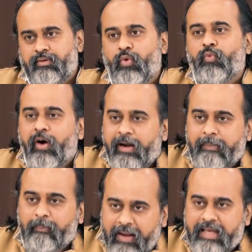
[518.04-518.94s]
Your
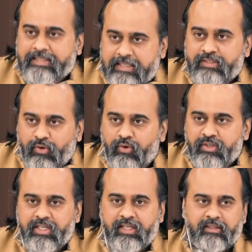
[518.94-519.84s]
workplace is
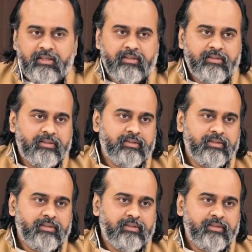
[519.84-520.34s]
Kurukshetra.